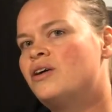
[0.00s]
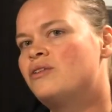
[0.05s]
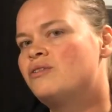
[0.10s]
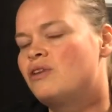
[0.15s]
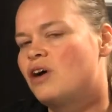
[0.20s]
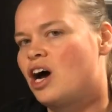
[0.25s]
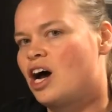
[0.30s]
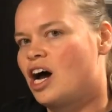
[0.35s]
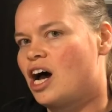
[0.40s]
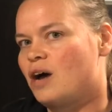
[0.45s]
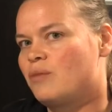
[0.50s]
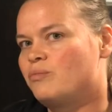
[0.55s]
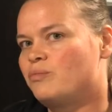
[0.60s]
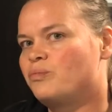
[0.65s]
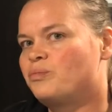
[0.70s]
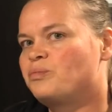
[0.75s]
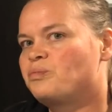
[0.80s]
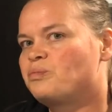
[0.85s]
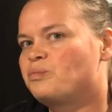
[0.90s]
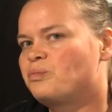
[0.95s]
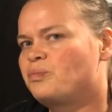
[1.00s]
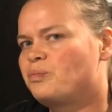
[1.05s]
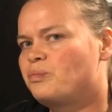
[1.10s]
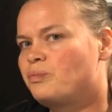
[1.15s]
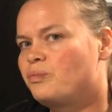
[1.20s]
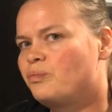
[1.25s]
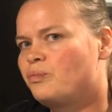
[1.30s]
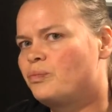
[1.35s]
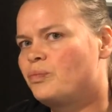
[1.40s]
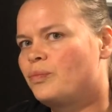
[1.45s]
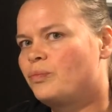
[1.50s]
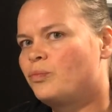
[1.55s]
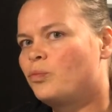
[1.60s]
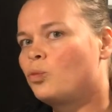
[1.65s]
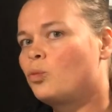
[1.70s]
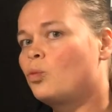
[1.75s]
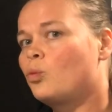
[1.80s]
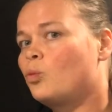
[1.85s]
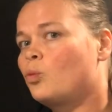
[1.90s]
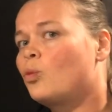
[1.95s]

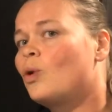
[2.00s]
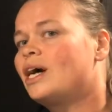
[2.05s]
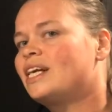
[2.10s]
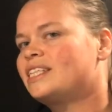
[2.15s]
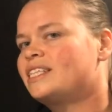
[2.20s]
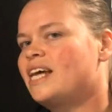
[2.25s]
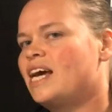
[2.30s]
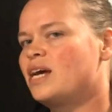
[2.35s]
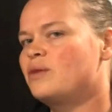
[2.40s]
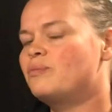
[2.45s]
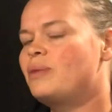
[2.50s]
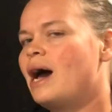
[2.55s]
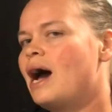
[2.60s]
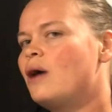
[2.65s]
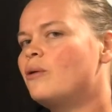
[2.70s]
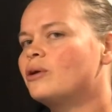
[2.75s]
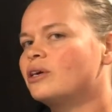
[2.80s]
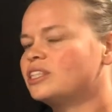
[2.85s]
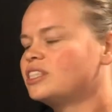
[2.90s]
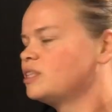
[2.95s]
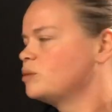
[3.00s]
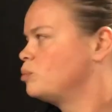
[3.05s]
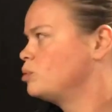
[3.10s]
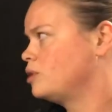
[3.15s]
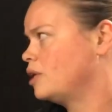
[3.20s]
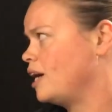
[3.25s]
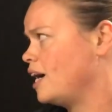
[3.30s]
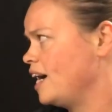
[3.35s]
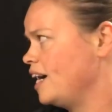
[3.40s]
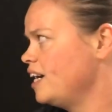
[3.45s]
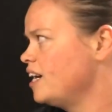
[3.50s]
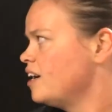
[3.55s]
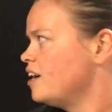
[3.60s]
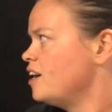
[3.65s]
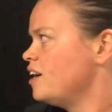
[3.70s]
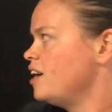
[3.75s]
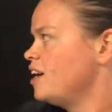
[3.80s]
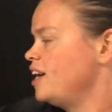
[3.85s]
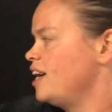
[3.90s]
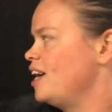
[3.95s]
110 power supply,
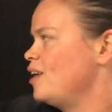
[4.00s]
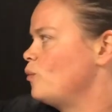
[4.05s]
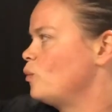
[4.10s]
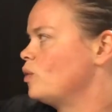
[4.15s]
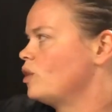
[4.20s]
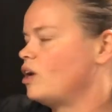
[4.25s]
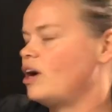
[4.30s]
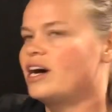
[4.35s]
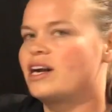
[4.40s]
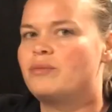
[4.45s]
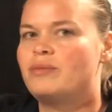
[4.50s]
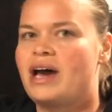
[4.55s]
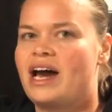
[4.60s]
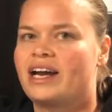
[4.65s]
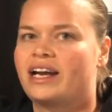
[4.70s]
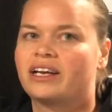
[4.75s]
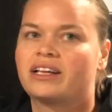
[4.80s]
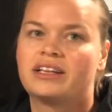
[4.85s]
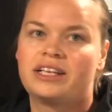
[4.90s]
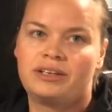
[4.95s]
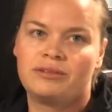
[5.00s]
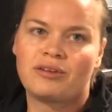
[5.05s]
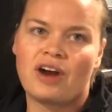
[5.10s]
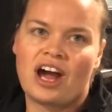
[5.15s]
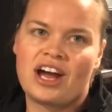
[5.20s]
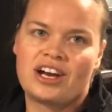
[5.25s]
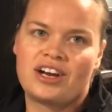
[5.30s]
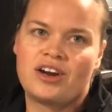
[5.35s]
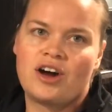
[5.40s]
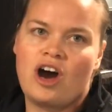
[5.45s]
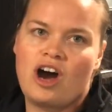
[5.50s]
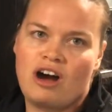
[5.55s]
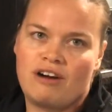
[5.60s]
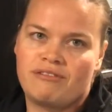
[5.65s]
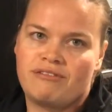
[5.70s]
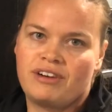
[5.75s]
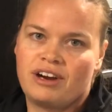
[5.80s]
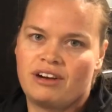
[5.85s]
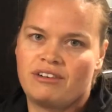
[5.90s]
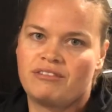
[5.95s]
it will automatically run
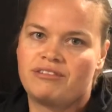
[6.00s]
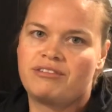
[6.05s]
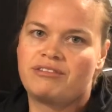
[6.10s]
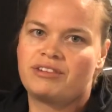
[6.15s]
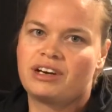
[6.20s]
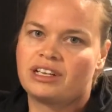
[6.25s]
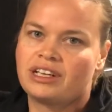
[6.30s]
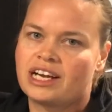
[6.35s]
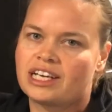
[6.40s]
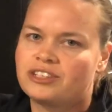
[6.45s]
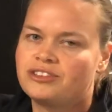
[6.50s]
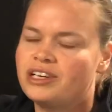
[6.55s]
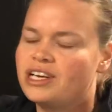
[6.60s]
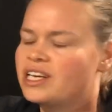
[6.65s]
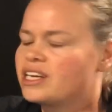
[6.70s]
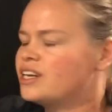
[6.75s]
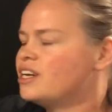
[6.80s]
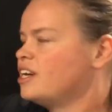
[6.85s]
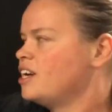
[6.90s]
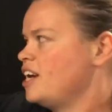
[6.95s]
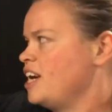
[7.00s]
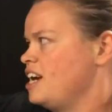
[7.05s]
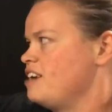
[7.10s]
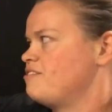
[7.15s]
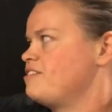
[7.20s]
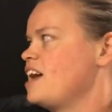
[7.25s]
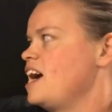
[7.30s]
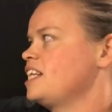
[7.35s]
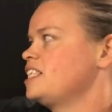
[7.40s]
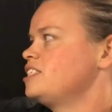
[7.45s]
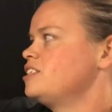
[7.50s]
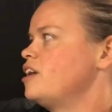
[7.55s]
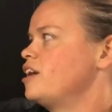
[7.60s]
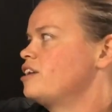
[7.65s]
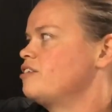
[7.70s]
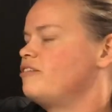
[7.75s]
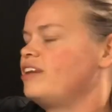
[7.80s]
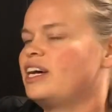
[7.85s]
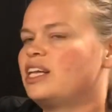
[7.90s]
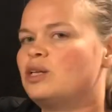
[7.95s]
off of electric. If that's not
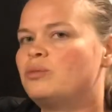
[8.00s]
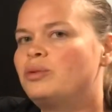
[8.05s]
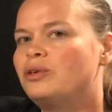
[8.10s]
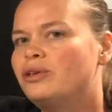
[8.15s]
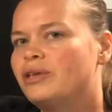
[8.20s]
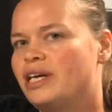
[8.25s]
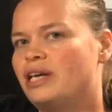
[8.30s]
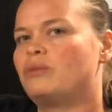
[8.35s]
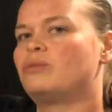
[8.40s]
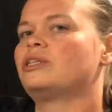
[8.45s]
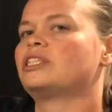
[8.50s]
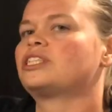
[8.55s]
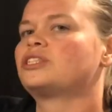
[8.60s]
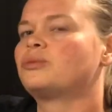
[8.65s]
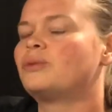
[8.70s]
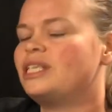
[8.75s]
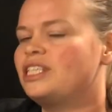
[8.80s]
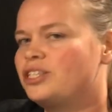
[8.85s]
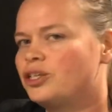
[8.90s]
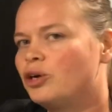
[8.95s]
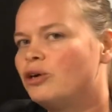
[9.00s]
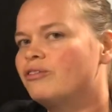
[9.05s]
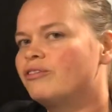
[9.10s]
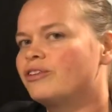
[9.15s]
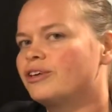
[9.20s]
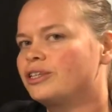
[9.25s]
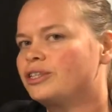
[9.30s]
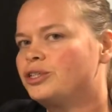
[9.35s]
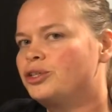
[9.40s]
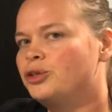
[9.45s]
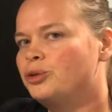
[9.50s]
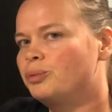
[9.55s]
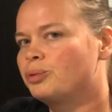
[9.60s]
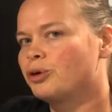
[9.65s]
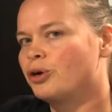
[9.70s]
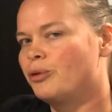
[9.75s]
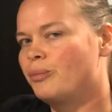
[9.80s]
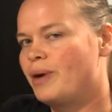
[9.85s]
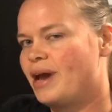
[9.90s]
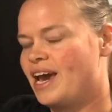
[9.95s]
available, it will switch over to
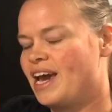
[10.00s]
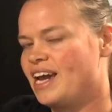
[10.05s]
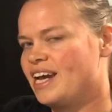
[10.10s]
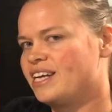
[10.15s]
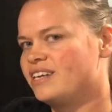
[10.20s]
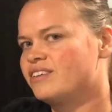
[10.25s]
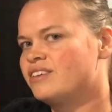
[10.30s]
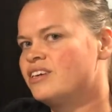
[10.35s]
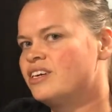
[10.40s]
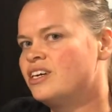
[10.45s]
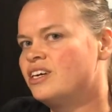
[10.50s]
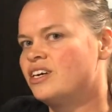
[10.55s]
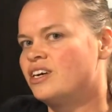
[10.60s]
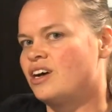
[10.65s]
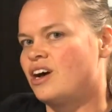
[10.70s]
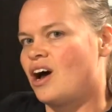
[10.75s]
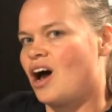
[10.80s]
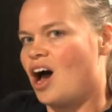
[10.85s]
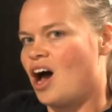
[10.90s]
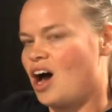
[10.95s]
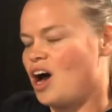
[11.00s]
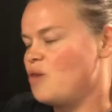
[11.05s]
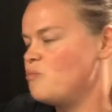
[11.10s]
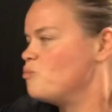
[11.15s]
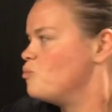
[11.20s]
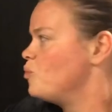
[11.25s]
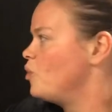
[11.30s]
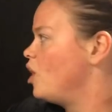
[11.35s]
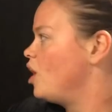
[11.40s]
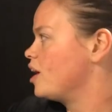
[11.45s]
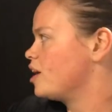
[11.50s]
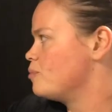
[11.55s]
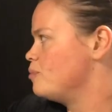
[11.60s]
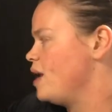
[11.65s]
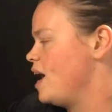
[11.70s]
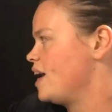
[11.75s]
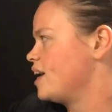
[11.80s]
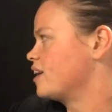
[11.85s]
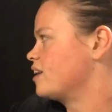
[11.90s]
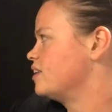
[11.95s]
propane
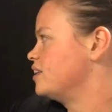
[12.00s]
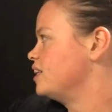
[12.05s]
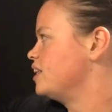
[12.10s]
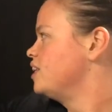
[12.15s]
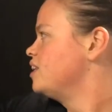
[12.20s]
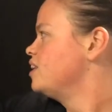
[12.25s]
automatically.